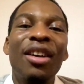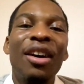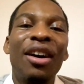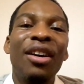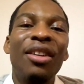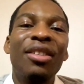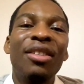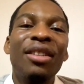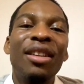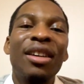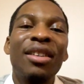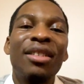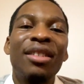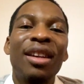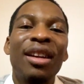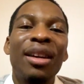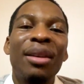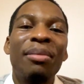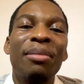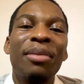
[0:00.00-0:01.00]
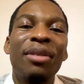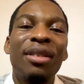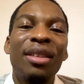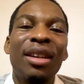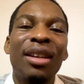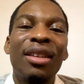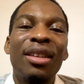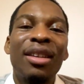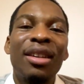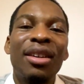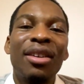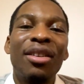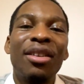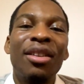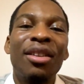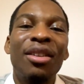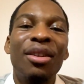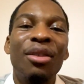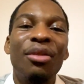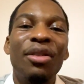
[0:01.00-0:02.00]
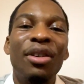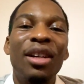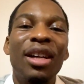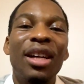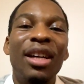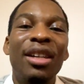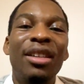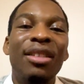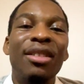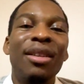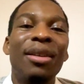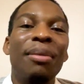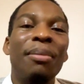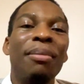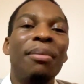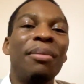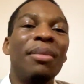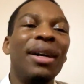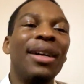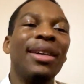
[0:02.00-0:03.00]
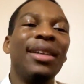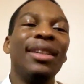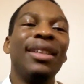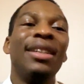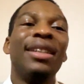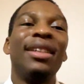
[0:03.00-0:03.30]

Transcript: Until next time, take care. Love you guys. Hey.